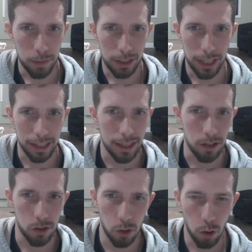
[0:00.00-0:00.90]
Like
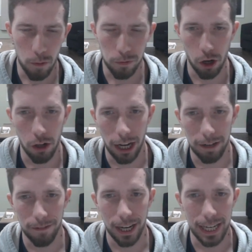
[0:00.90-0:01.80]
this. So overall, I
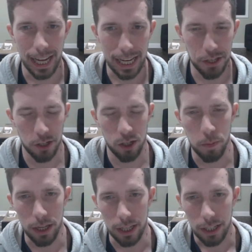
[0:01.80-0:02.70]
find a6 to
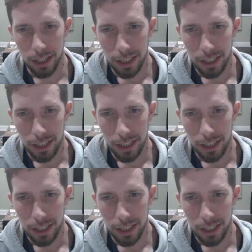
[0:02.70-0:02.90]
be